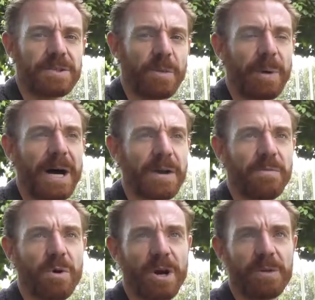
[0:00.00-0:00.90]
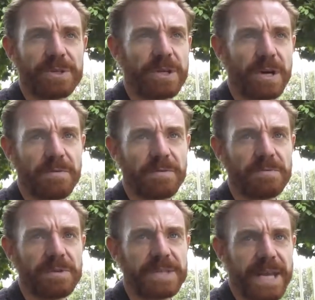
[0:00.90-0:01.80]
So part of what I was kind of
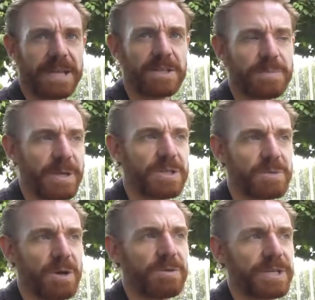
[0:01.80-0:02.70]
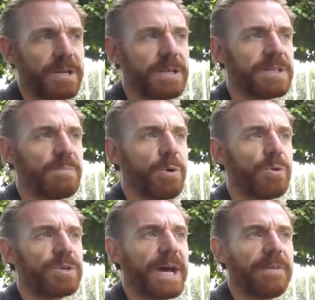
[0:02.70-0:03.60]
saying in the speech as well is that it's
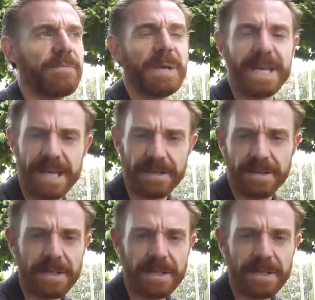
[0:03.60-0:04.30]
important to have meaning